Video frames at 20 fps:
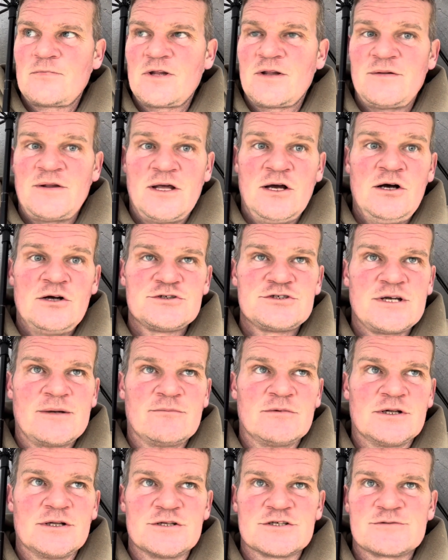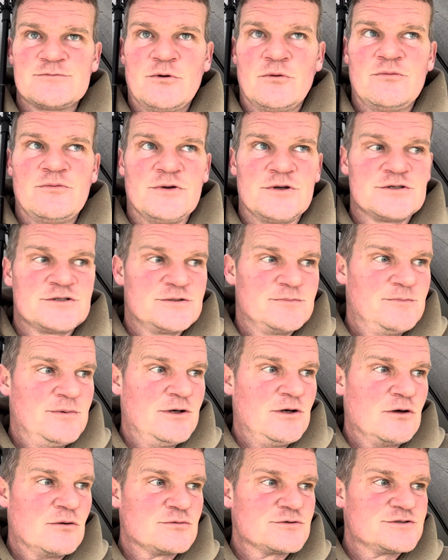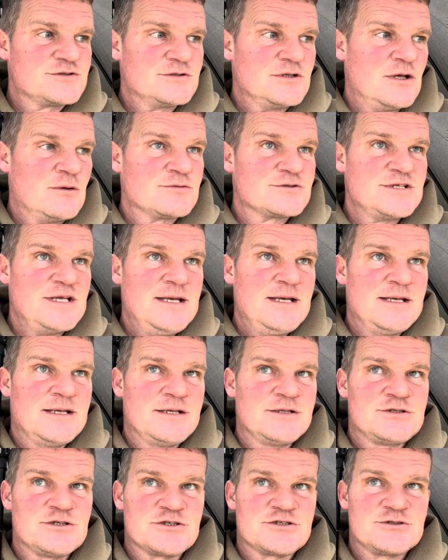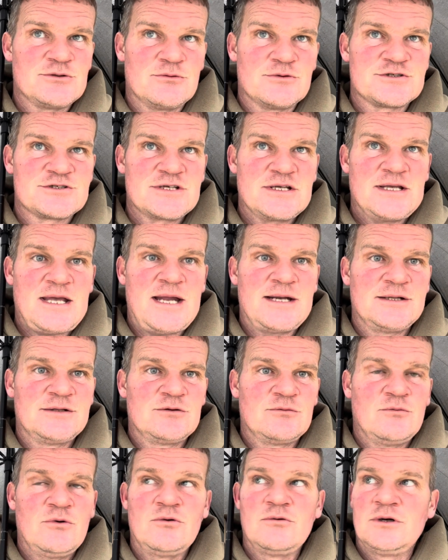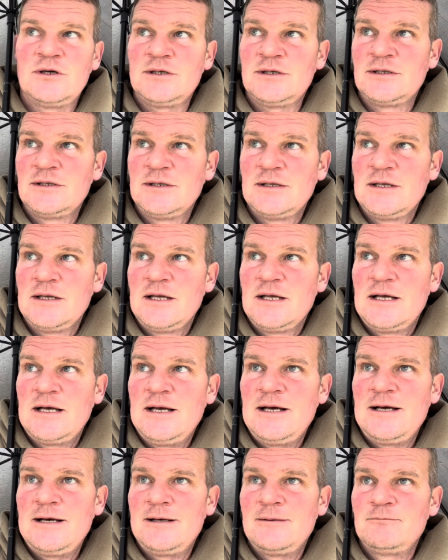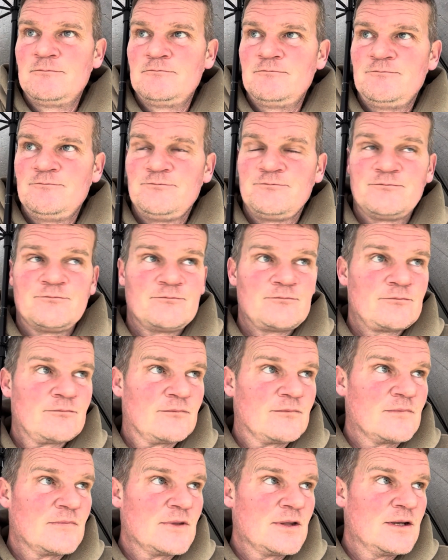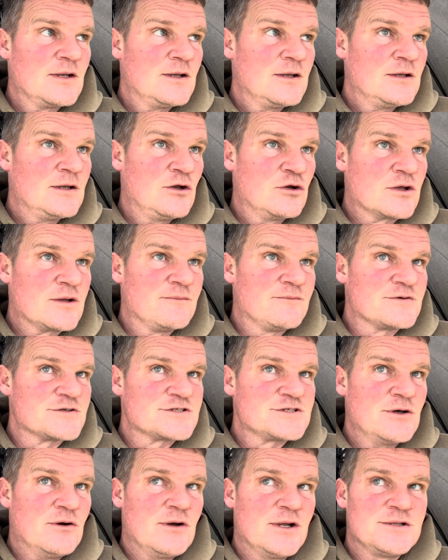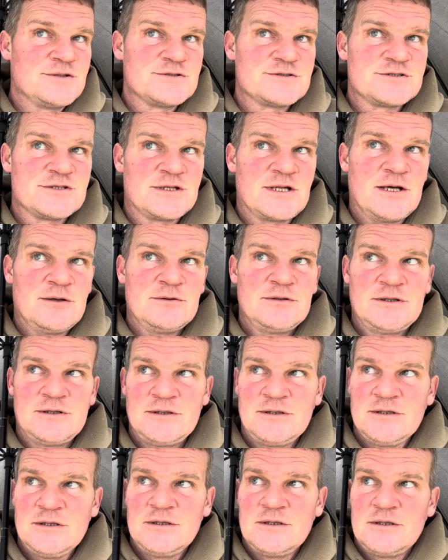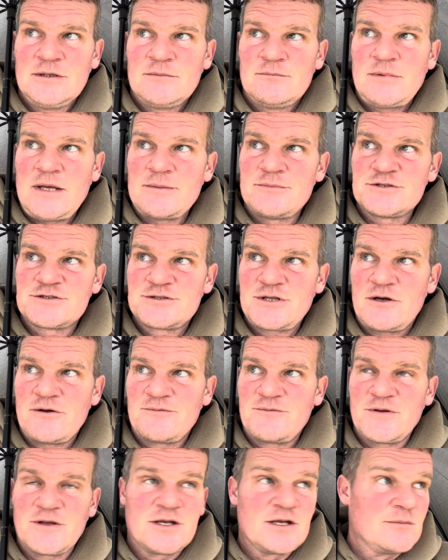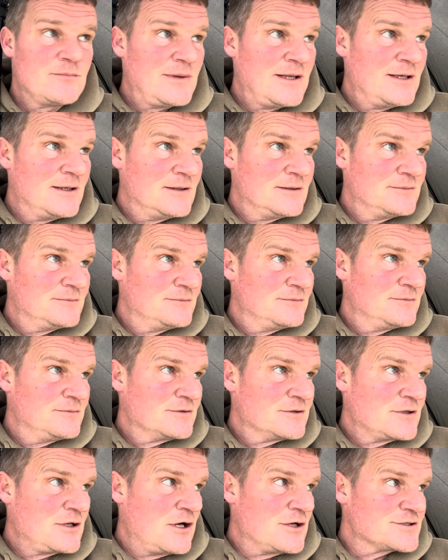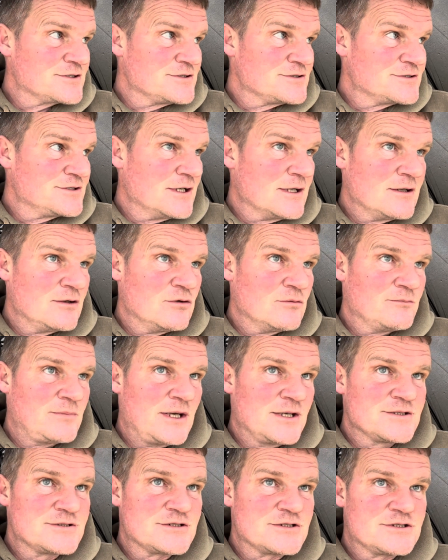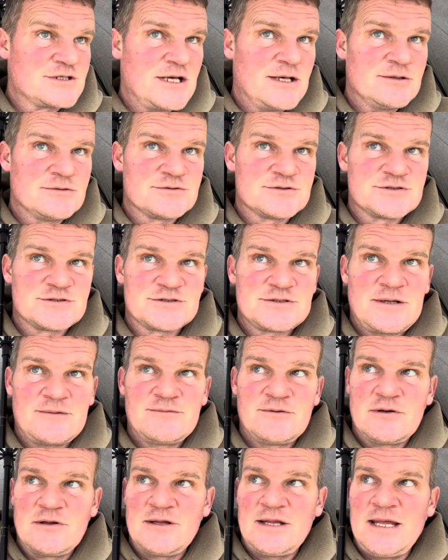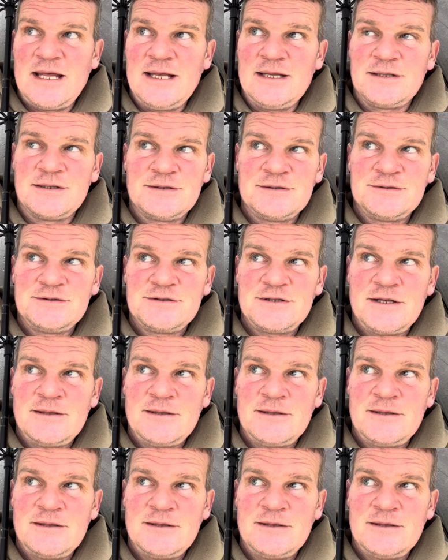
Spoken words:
they are generally the small fish. But I was out here just sort of scanning the water, um, looking for signs. Maybe start thinking about casting single look baits at shows and stuff like that. And